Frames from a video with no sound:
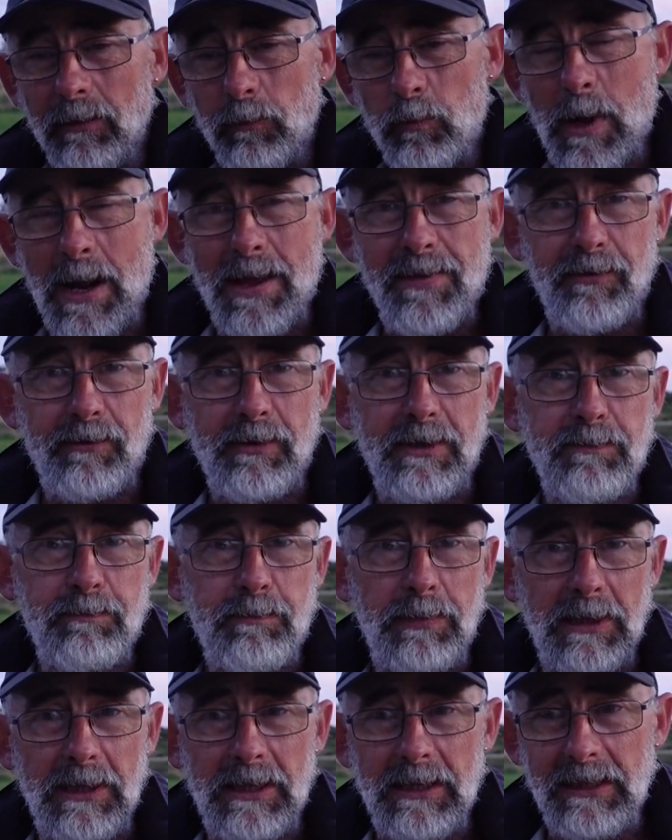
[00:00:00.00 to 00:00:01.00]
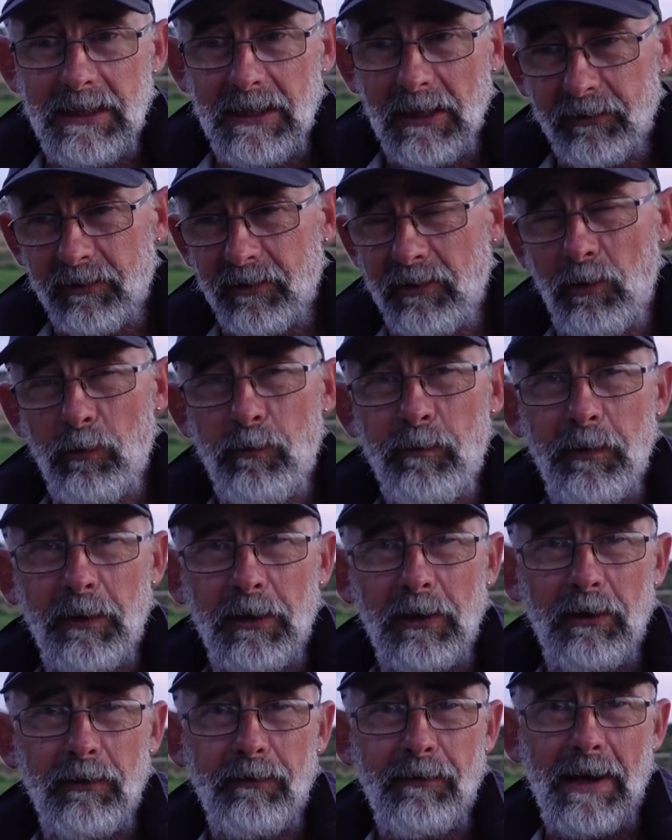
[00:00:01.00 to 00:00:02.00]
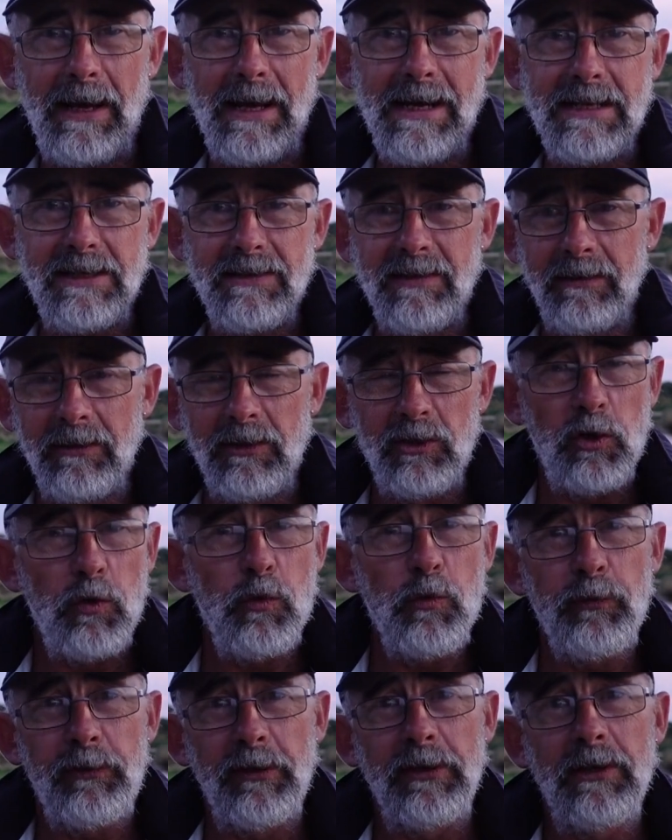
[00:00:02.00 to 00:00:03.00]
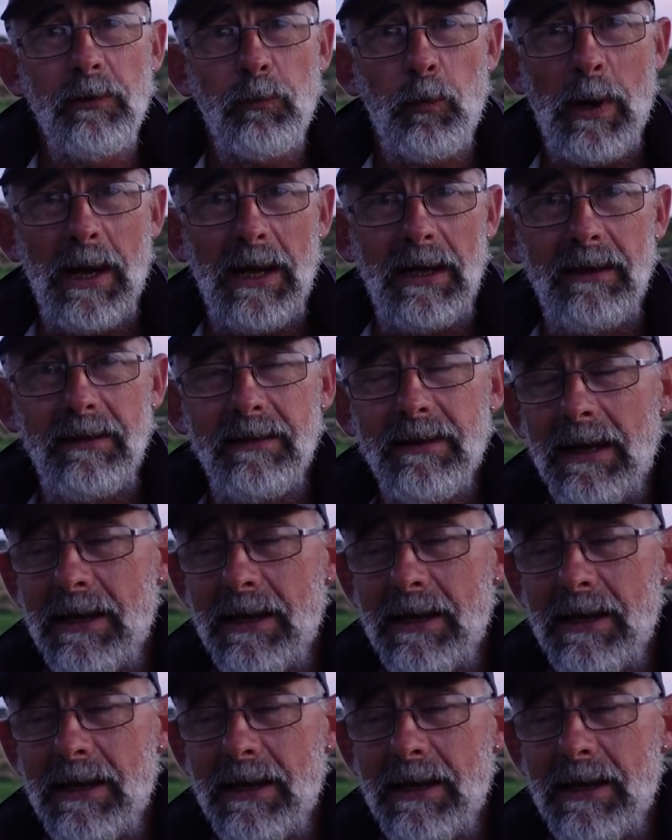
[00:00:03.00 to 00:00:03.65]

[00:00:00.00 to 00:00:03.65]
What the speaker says: whether it be a slow figure of 8, using the wind.